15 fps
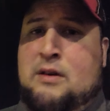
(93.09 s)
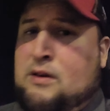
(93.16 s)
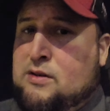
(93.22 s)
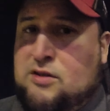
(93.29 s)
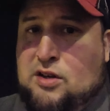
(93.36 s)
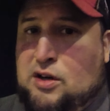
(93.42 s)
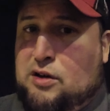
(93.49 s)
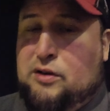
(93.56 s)

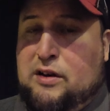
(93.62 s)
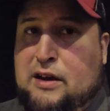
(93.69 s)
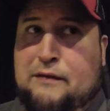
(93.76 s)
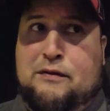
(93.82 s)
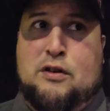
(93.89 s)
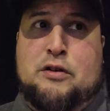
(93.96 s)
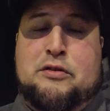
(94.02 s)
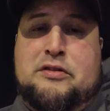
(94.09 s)
So
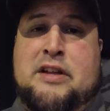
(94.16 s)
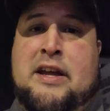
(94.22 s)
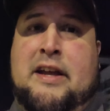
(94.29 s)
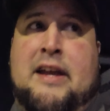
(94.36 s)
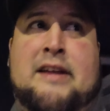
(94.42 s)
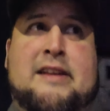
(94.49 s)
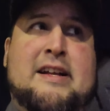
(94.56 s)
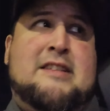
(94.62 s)
if you're
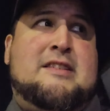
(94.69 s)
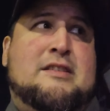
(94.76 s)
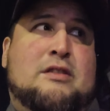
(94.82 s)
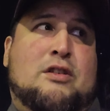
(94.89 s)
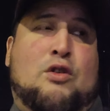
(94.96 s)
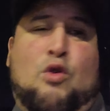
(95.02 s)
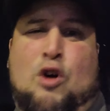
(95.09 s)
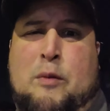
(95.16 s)
thinking it's
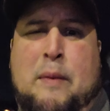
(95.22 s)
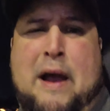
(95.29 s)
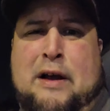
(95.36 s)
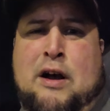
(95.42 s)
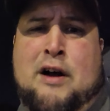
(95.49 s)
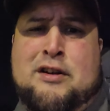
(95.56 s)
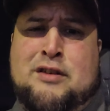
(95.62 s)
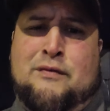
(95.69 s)
quarterback
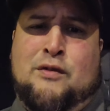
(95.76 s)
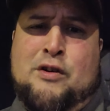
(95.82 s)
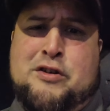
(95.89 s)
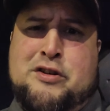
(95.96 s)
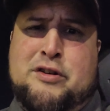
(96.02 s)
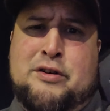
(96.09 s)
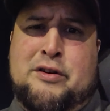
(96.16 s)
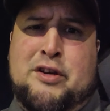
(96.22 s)

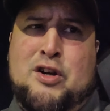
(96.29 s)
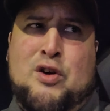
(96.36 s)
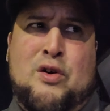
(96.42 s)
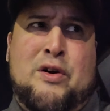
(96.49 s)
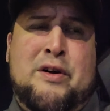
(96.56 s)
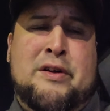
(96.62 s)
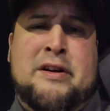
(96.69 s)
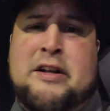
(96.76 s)
controversial,
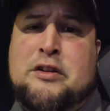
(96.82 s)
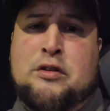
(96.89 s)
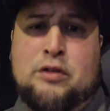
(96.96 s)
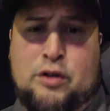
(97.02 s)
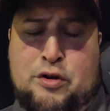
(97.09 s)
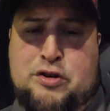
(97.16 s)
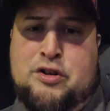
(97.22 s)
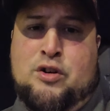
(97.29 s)
you're in a
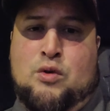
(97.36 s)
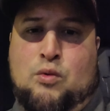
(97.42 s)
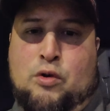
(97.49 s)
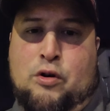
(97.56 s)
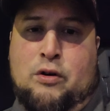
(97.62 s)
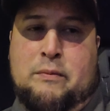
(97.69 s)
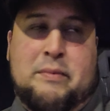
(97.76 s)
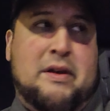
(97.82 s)
delusional world.